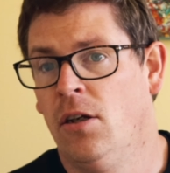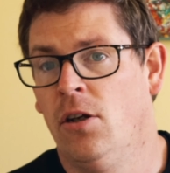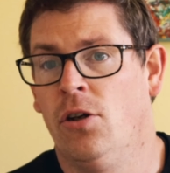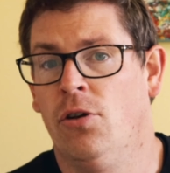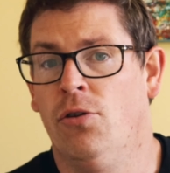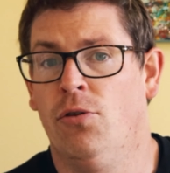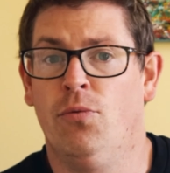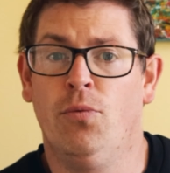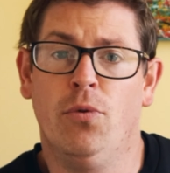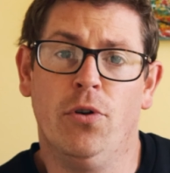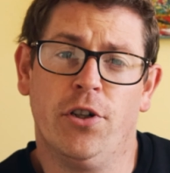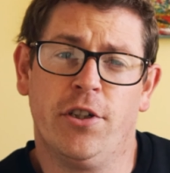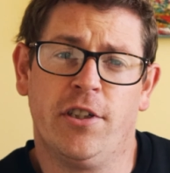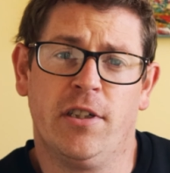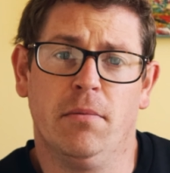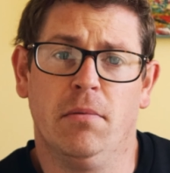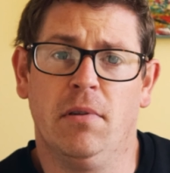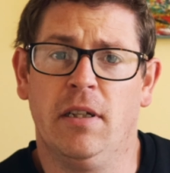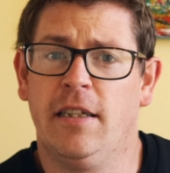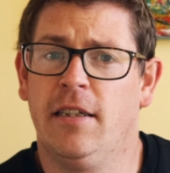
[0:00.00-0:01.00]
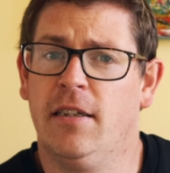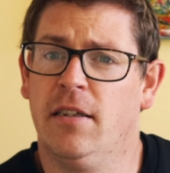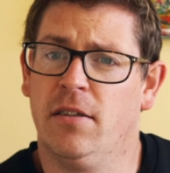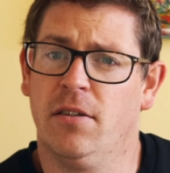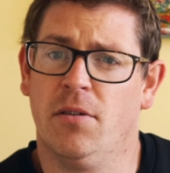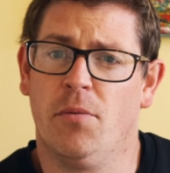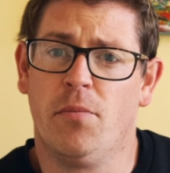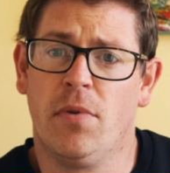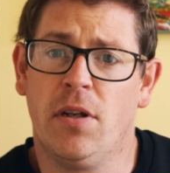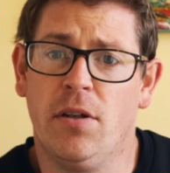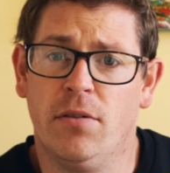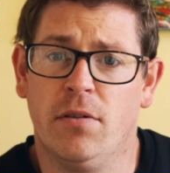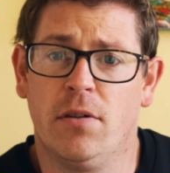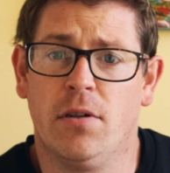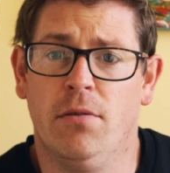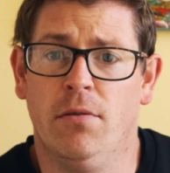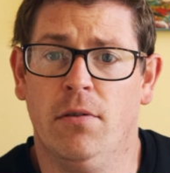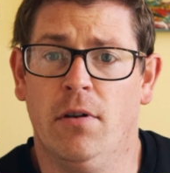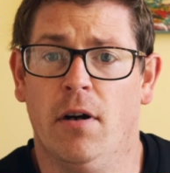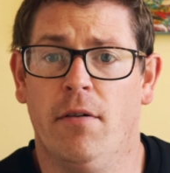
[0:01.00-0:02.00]
who are worship leaders and
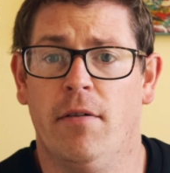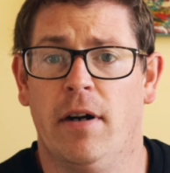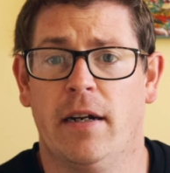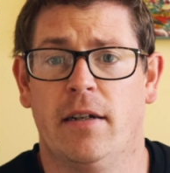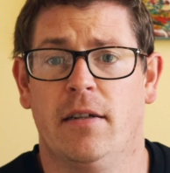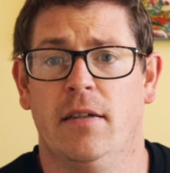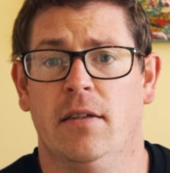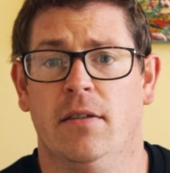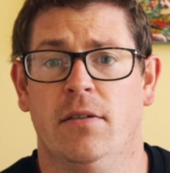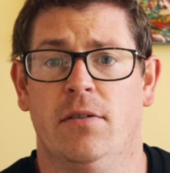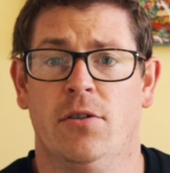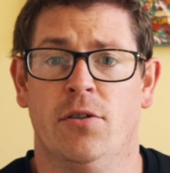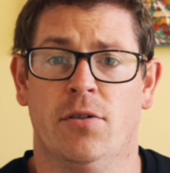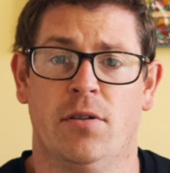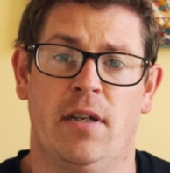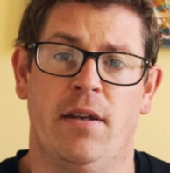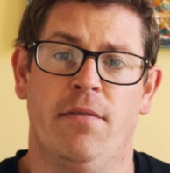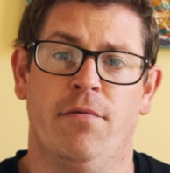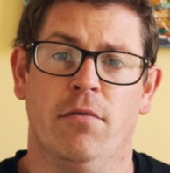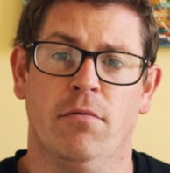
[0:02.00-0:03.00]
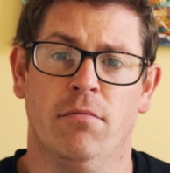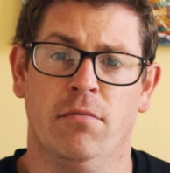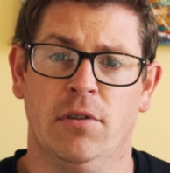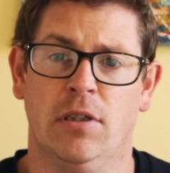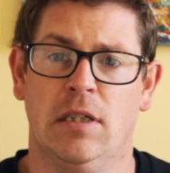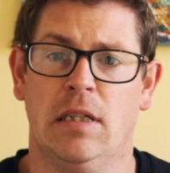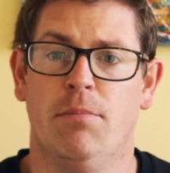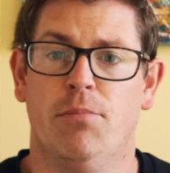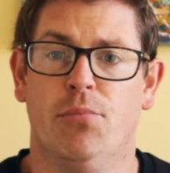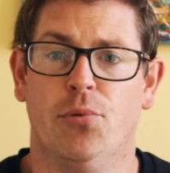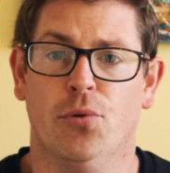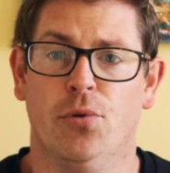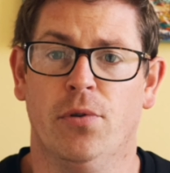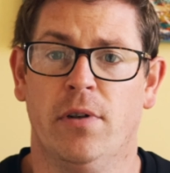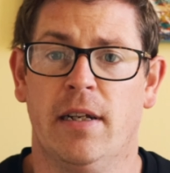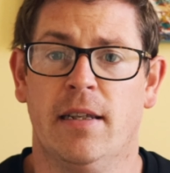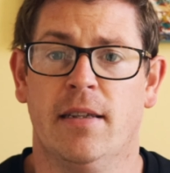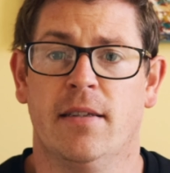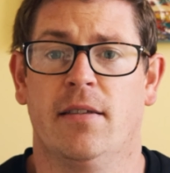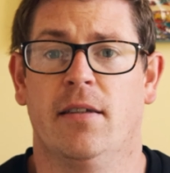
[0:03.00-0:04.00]
musical directors to give a really broad
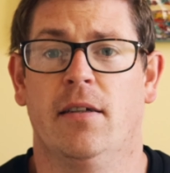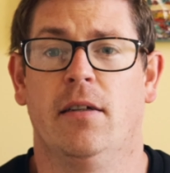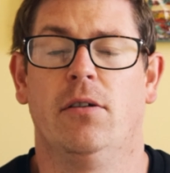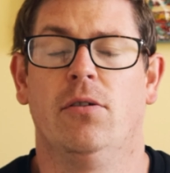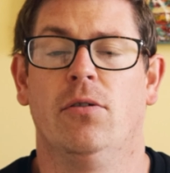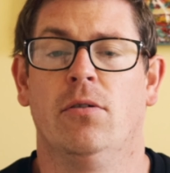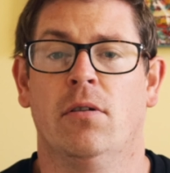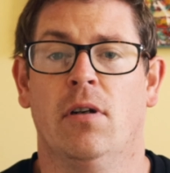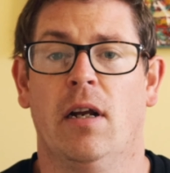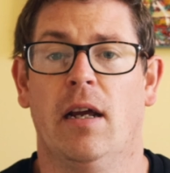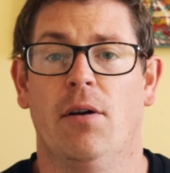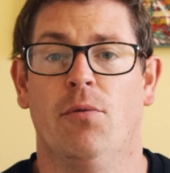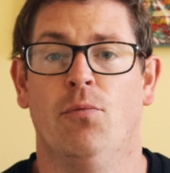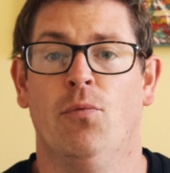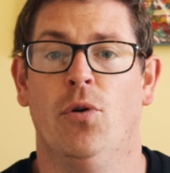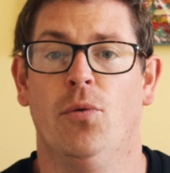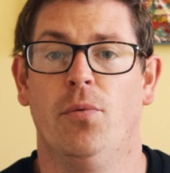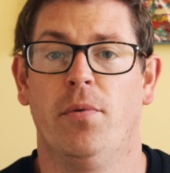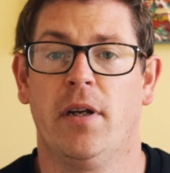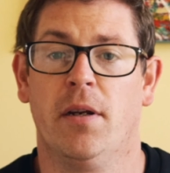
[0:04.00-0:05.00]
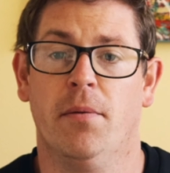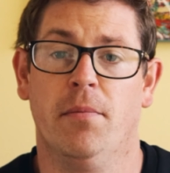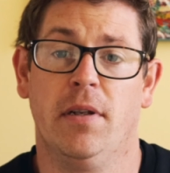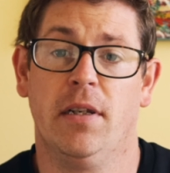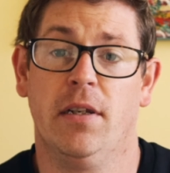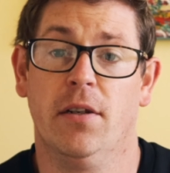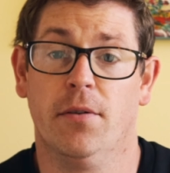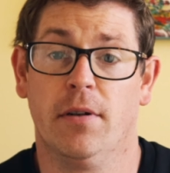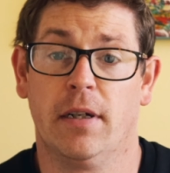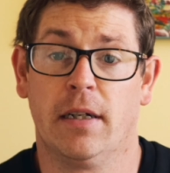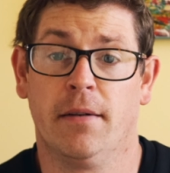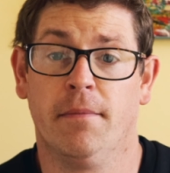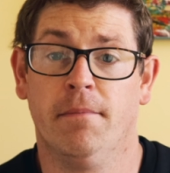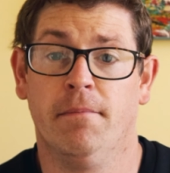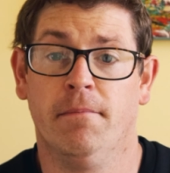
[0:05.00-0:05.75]
insight on what we can be doing.